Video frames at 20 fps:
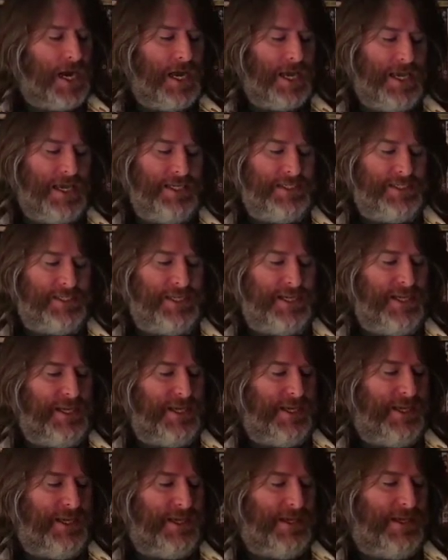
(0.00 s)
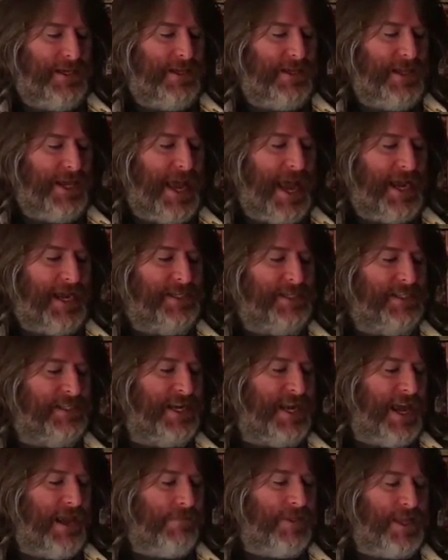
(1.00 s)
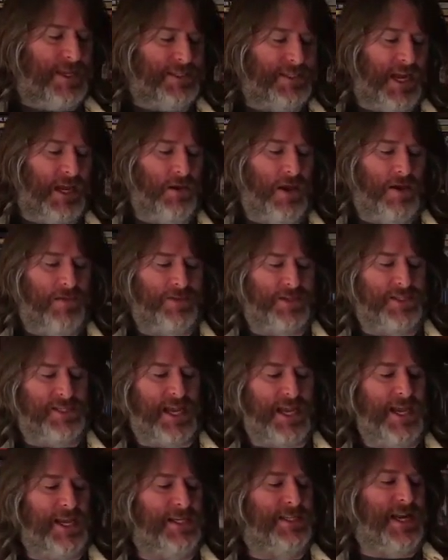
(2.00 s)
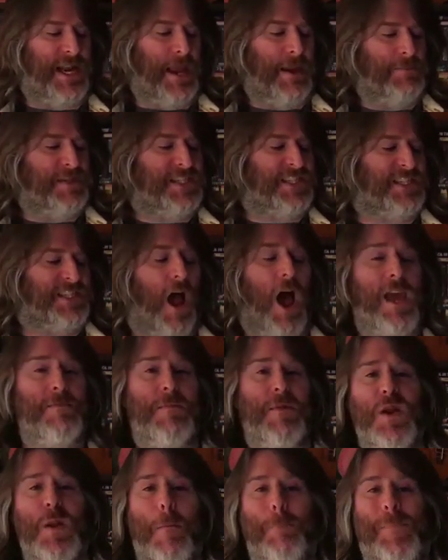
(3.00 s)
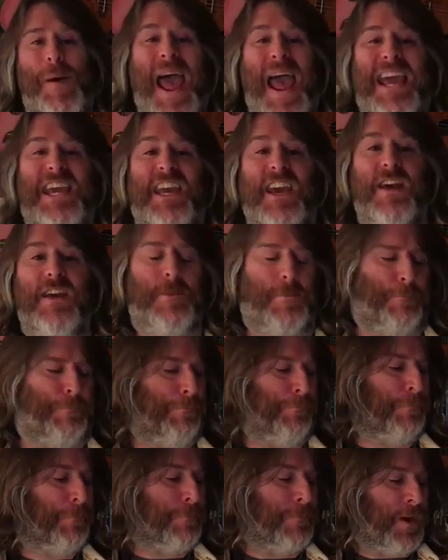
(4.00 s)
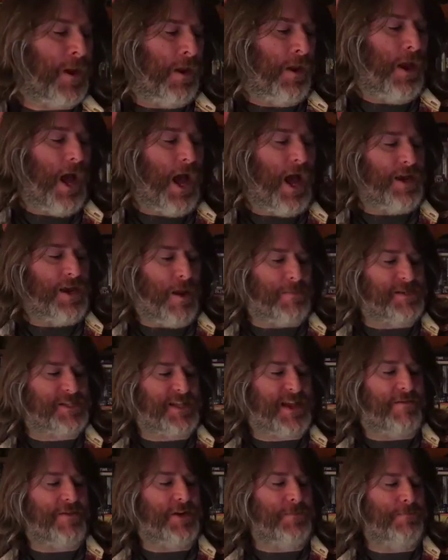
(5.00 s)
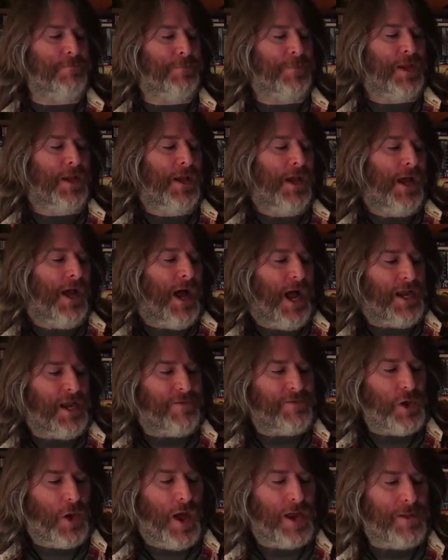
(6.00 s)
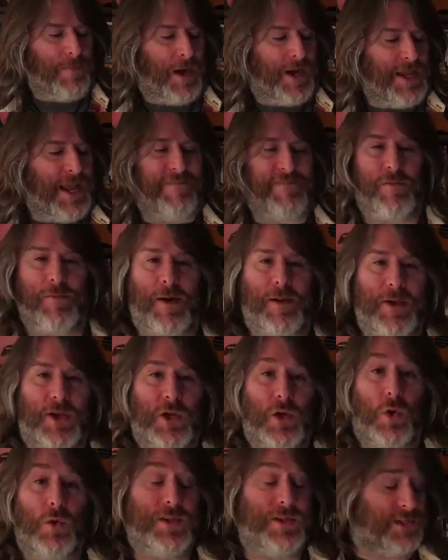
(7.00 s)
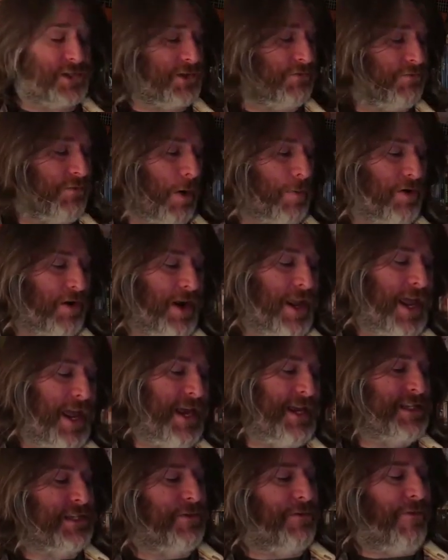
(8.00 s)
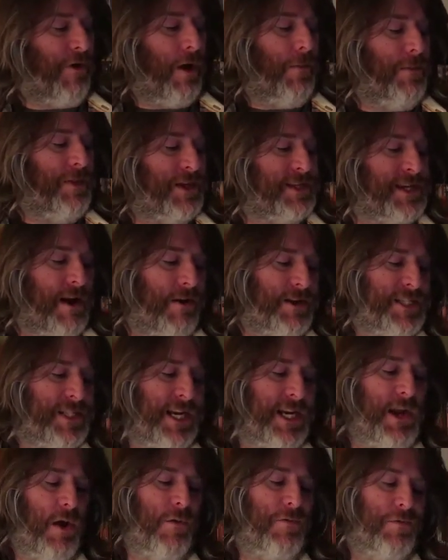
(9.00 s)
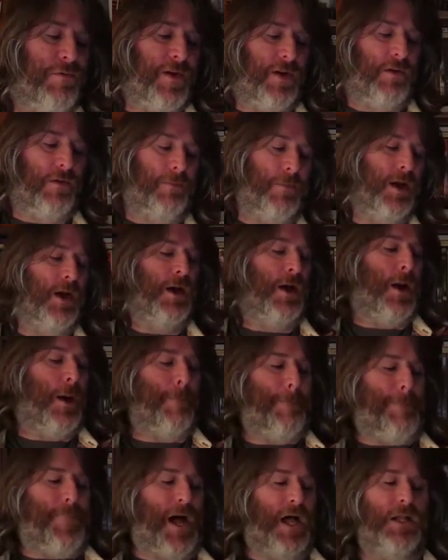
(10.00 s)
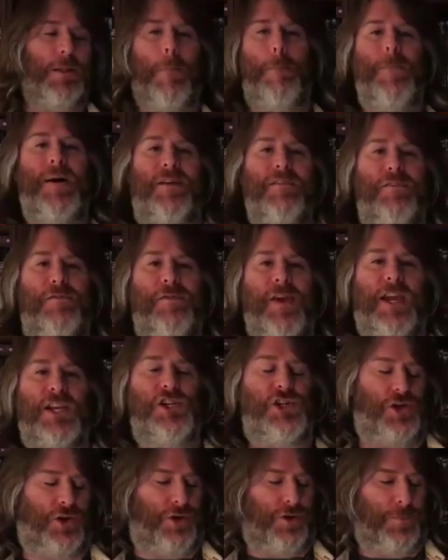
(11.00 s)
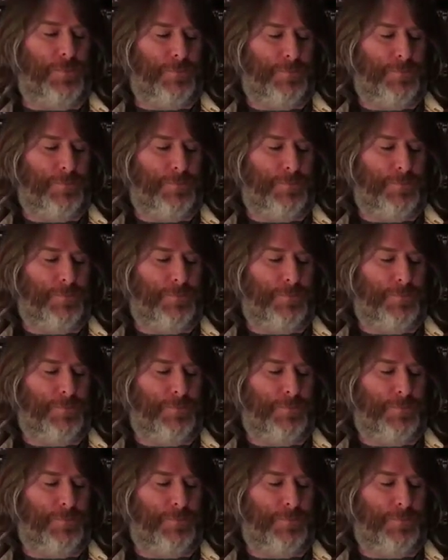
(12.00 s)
is the actor's name. And that's how you have to say his name. Simon Pegg. Number 7, I love you, honey bunny. Everybody be cool, this is a robbery is from the Tarantino film Pulp Fiction,